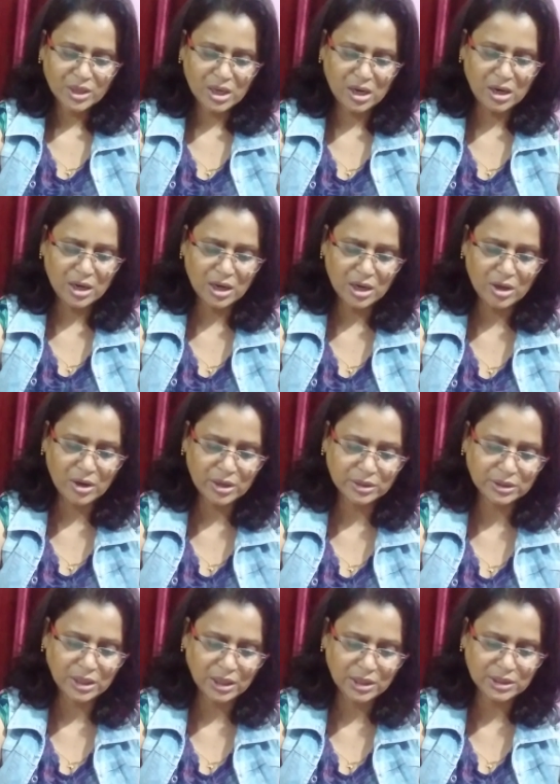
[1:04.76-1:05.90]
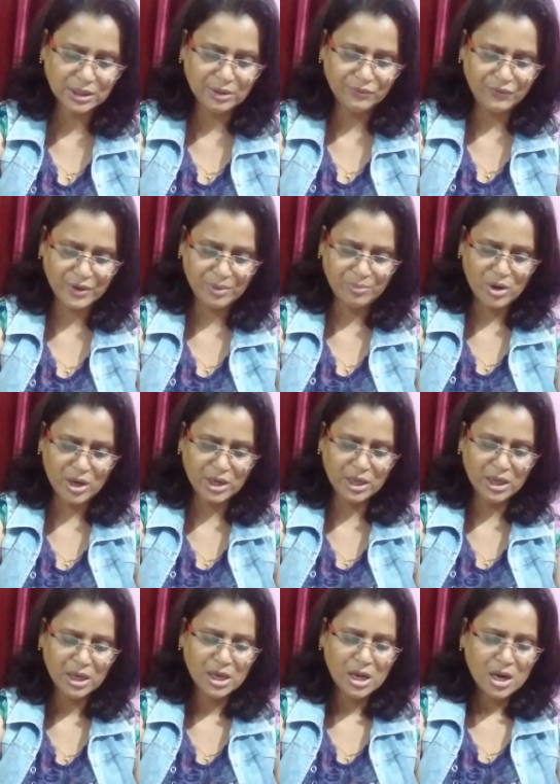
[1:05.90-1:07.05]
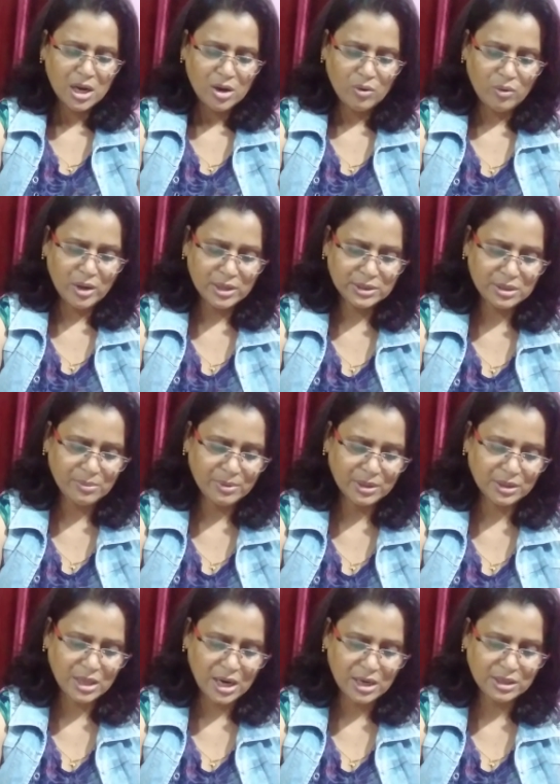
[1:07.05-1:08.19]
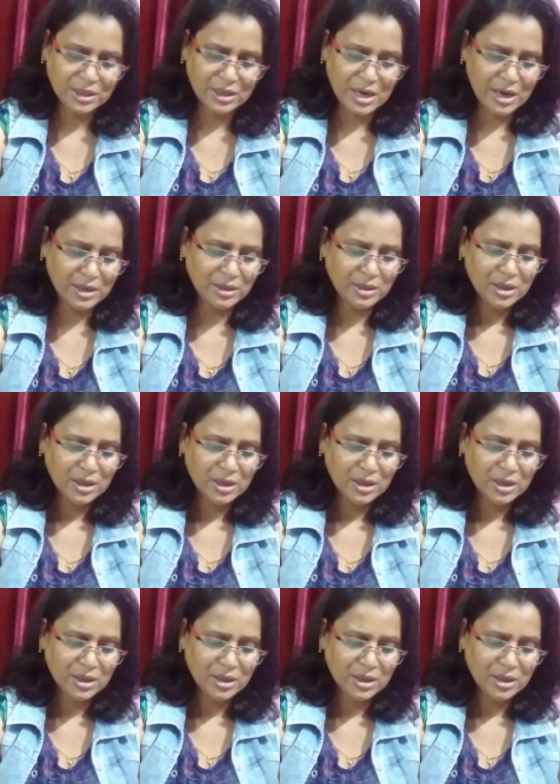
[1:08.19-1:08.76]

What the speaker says: Karnal on 13 February 1739.